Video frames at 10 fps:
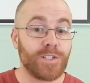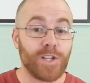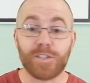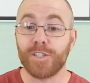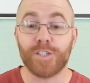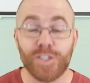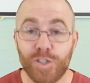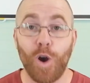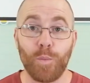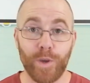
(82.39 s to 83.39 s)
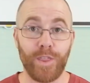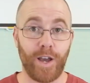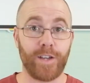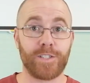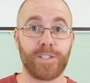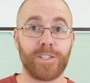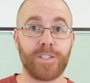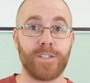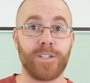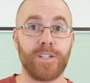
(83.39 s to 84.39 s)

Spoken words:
doesn't stop with us.